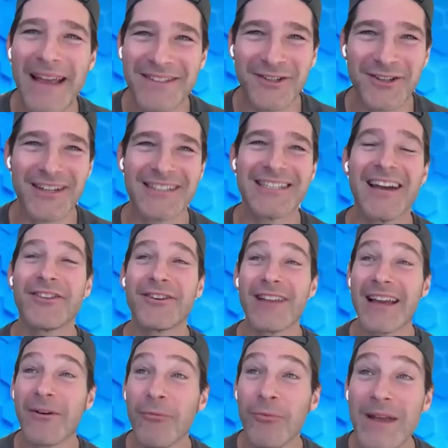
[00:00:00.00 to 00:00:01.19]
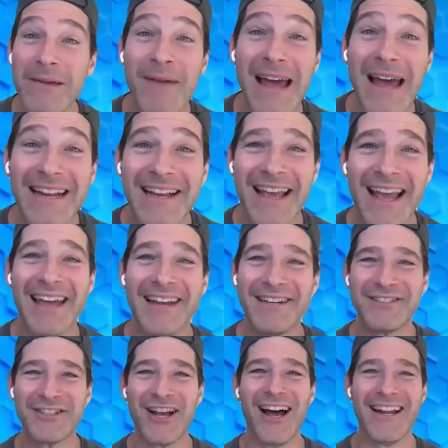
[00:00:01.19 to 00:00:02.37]
that fans are going to tell, they're like, we met Hannah
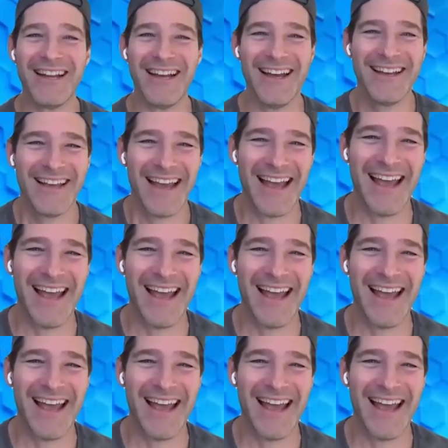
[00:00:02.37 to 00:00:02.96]
Chaddha.